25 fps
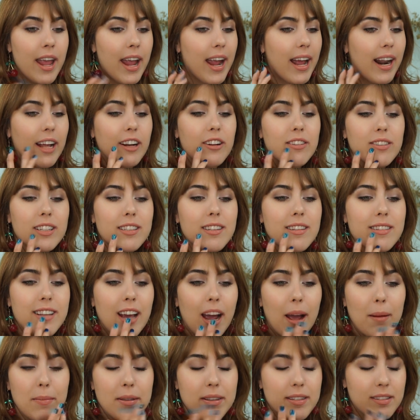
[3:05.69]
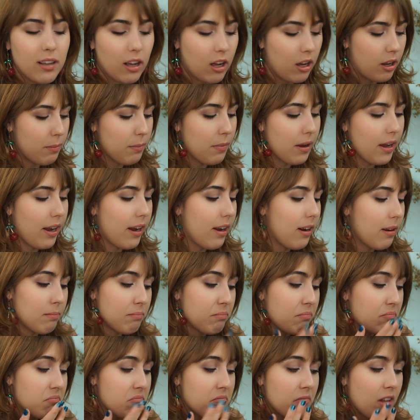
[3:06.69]
And I just like to dab this on
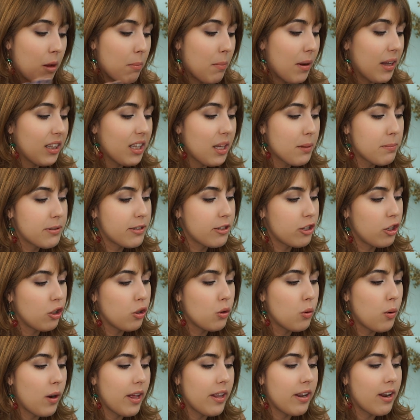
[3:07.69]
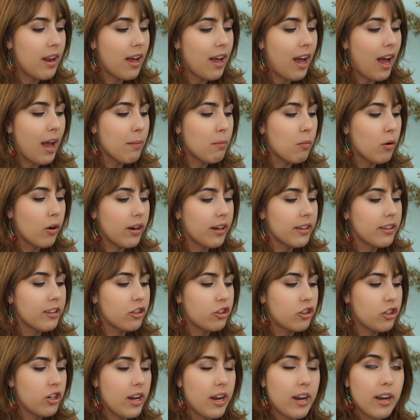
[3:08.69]
my on my lips too, and I'm wearing the
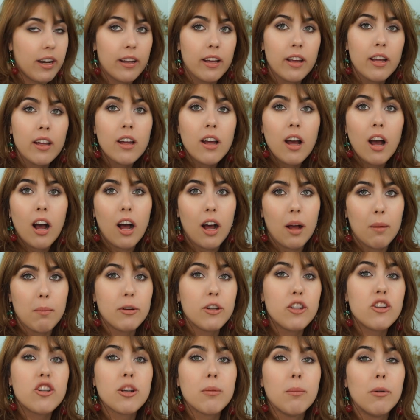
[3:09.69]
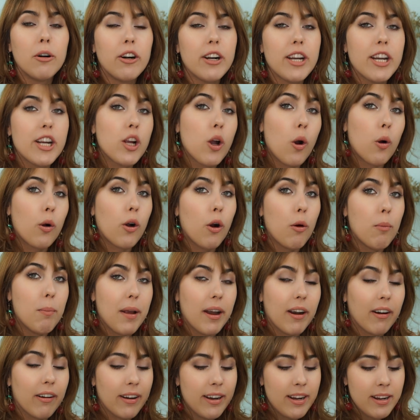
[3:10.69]
shade um, Shimmery Cocoa
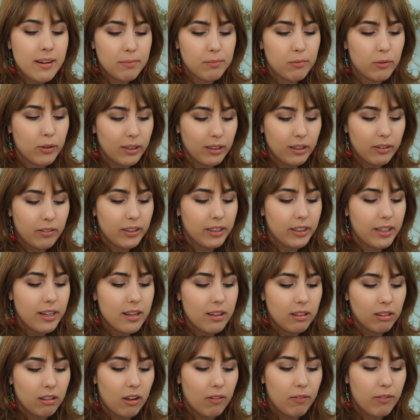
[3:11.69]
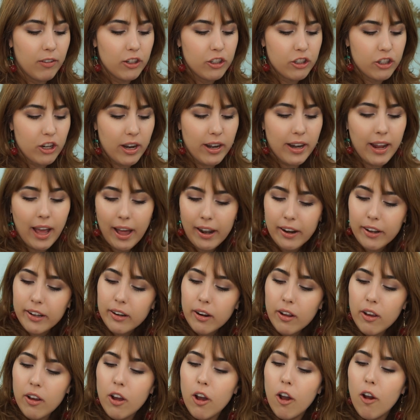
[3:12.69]
Berry. Really, really love this shade. Had
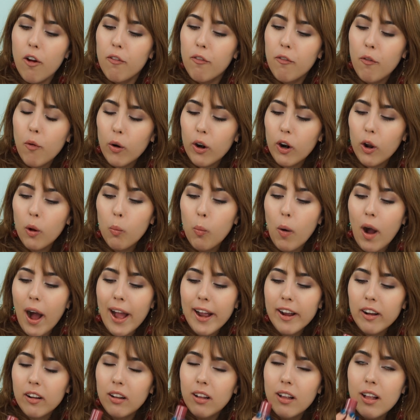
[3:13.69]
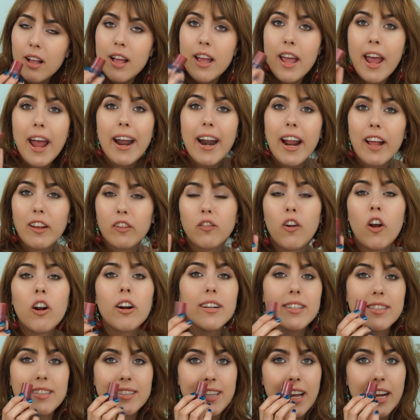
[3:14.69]
it for a while. And as
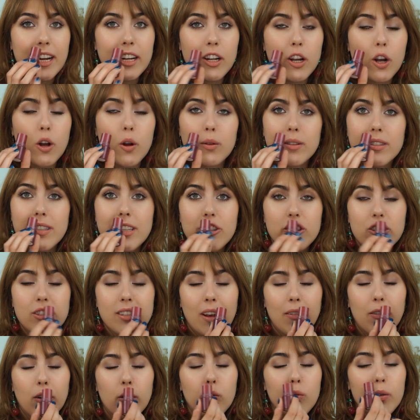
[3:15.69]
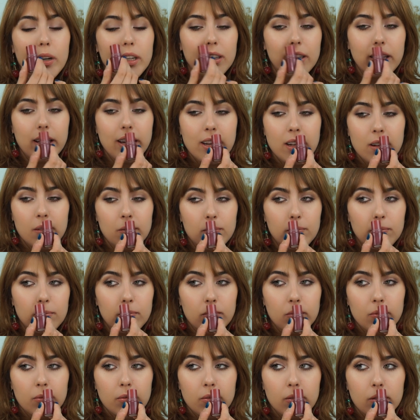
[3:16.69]
far as scent goes, they just have a really
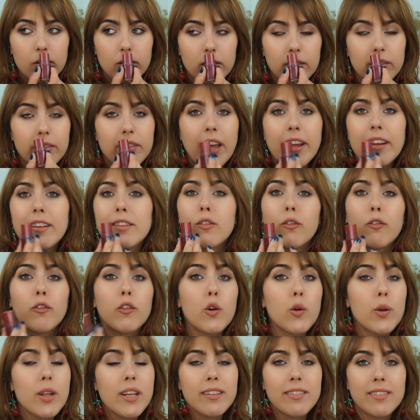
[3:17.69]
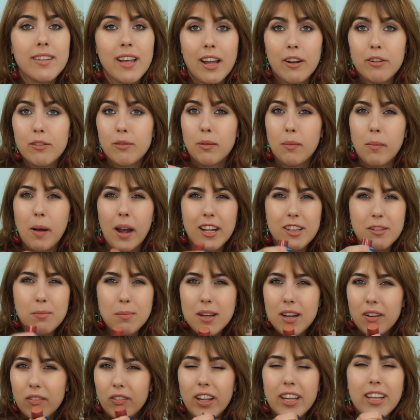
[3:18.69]
nice fruity scent. reminds
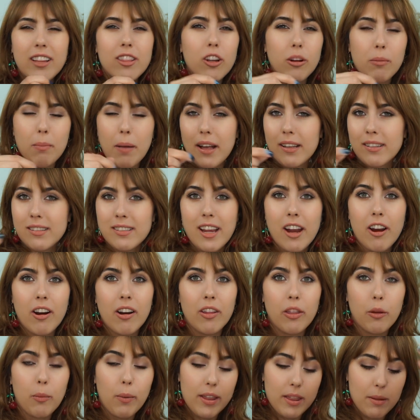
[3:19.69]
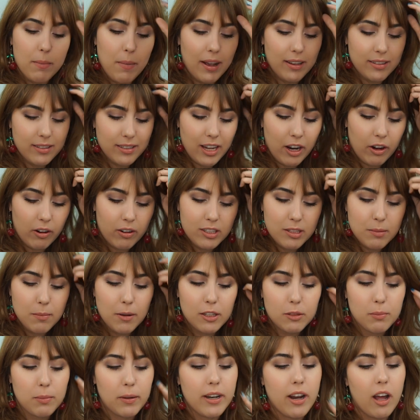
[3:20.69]
me of like their mascara, the way the mascara
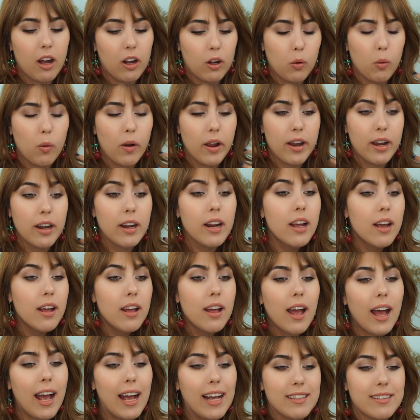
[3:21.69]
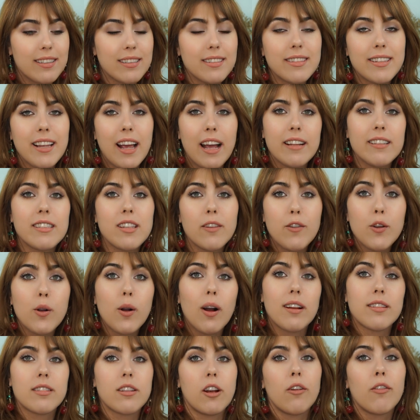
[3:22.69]
smells, but not quite as intense if you
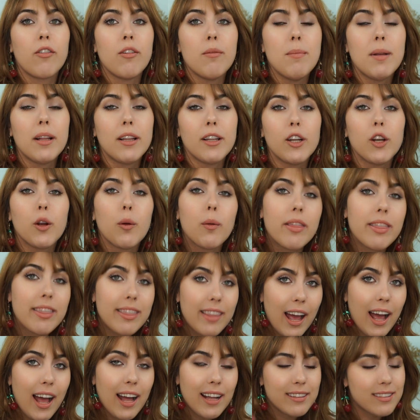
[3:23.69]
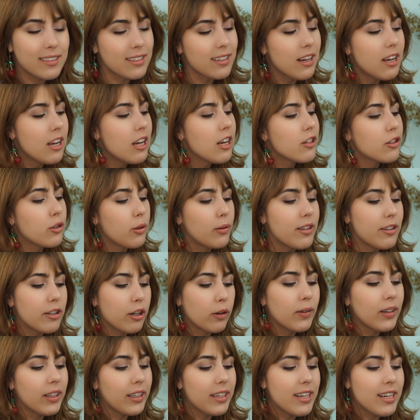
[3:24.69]
guys are familiar with that. So these
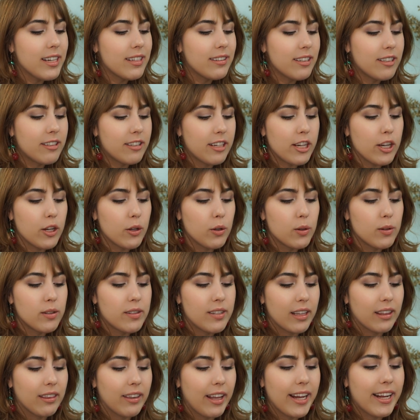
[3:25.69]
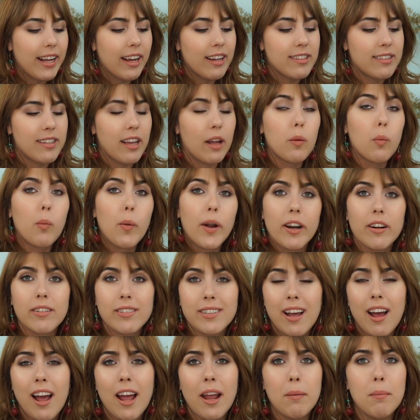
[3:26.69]
are really easy to use. And like I said, wear
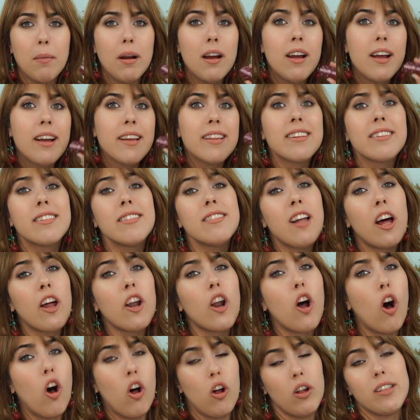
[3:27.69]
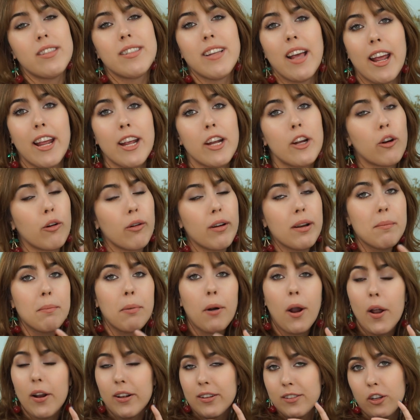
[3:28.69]
time, this is not all day. Cream
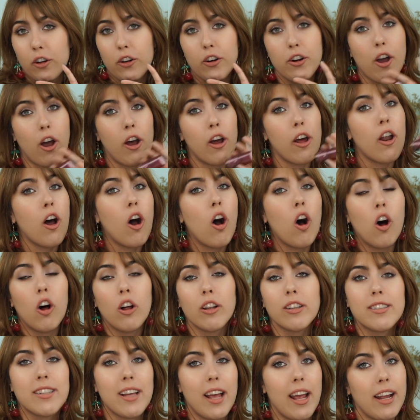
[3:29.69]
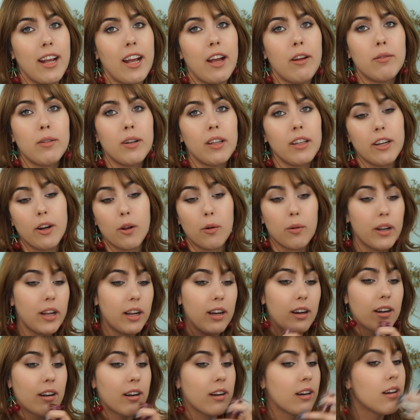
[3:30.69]
products are not all day. I really don't
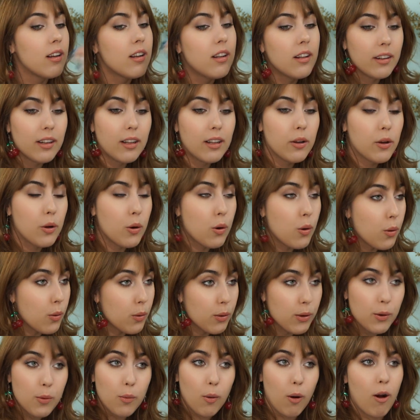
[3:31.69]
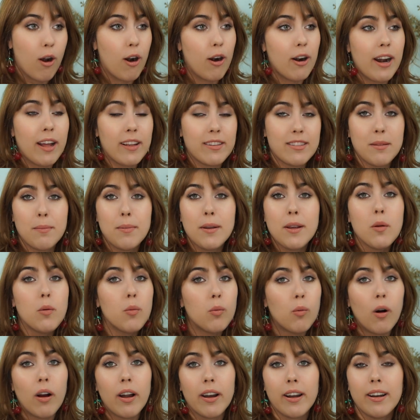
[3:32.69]
care who you are. It has to be
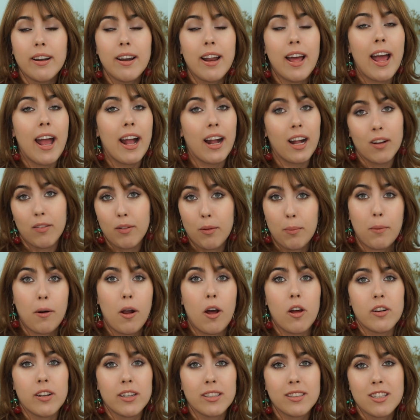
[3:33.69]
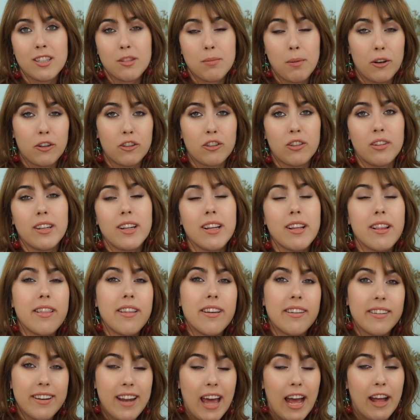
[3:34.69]
one heck of a product, especially in
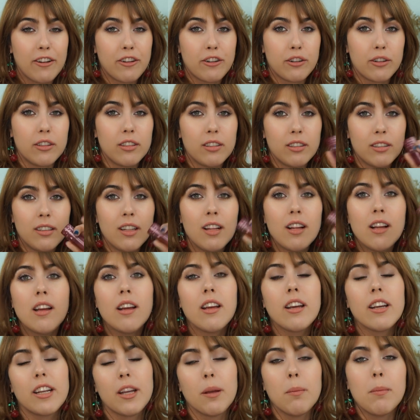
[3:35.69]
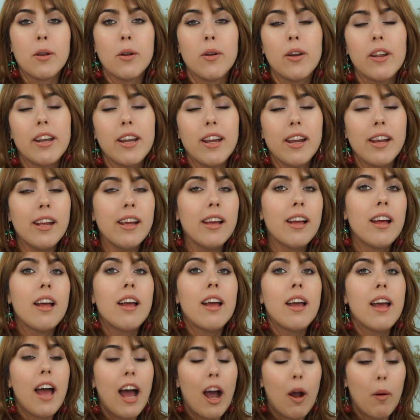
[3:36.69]
the natural community.
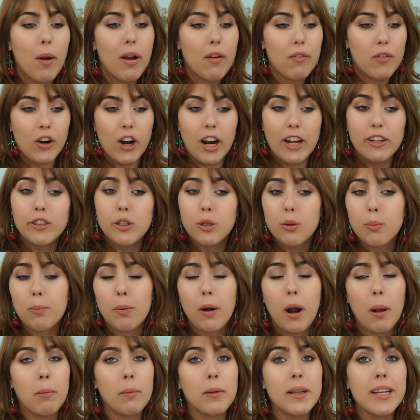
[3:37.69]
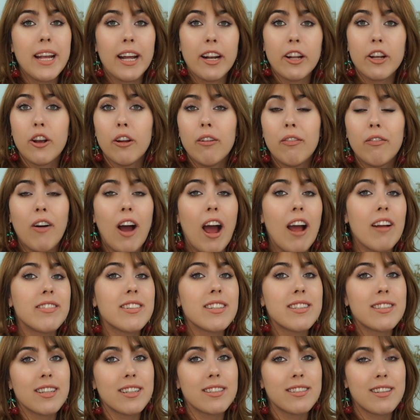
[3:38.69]
However, I do probably get a good five
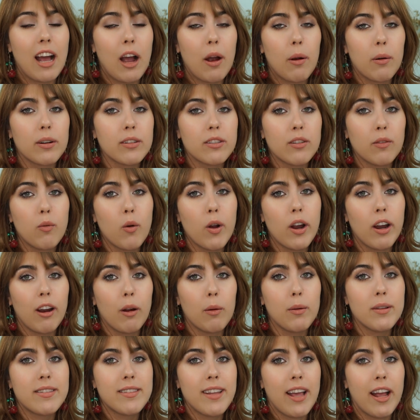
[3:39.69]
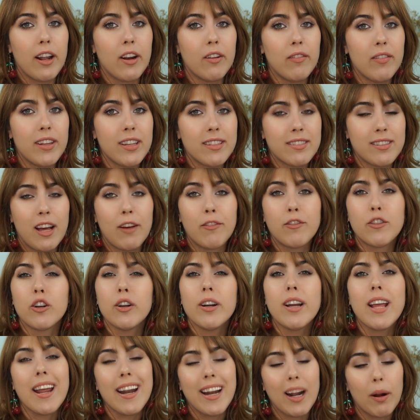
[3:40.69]
to six hours of wear, I would say, out of this after
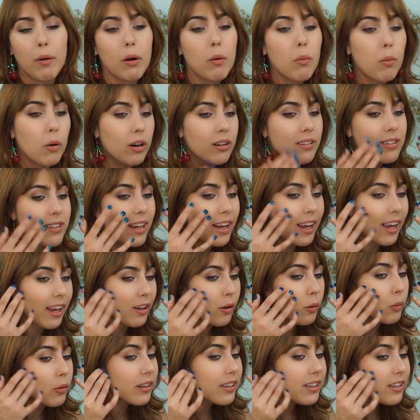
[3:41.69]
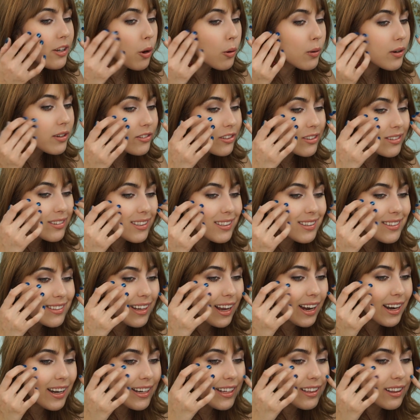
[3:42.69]
an eight hour workday. I only notice just a
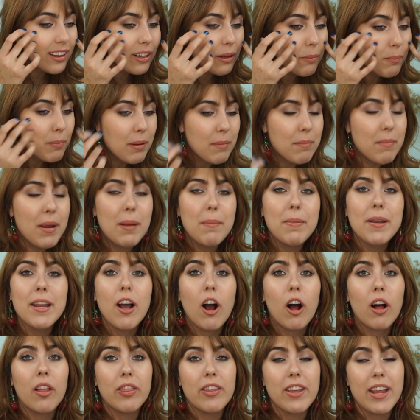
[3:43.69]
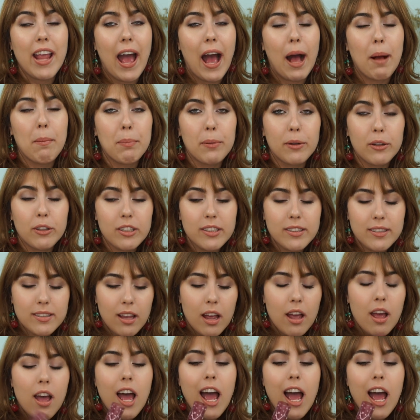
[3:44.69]
tiny little bit maybe on the apples.